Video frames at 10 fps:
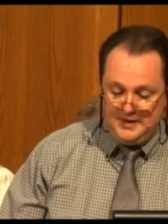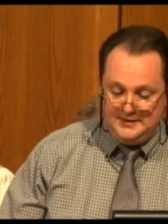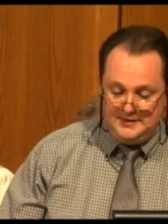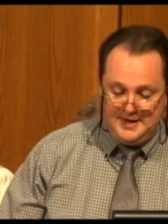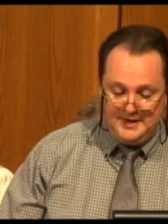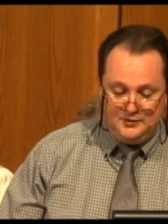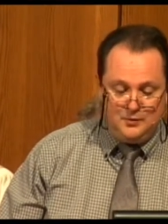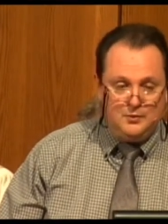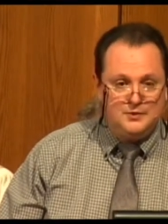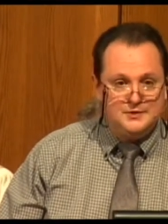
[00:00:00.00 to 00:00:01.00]
is the
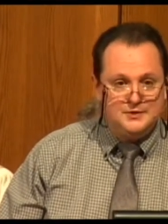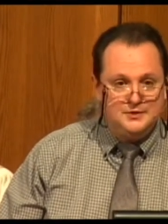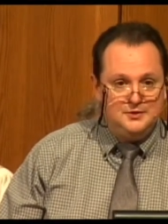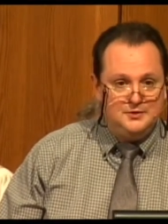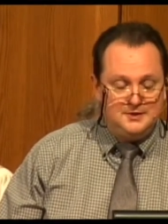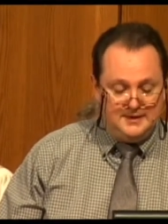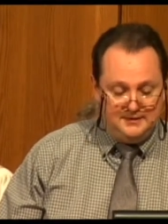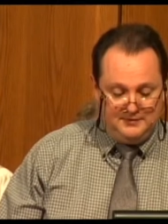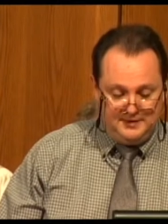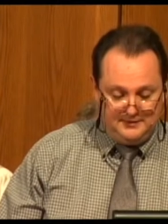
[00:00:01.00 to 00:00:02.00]
annual Christian Unity
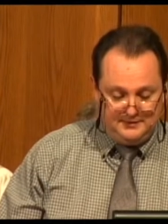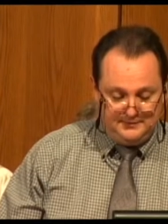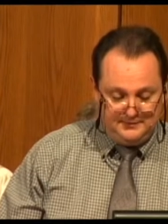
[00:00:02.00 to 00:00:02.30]
event,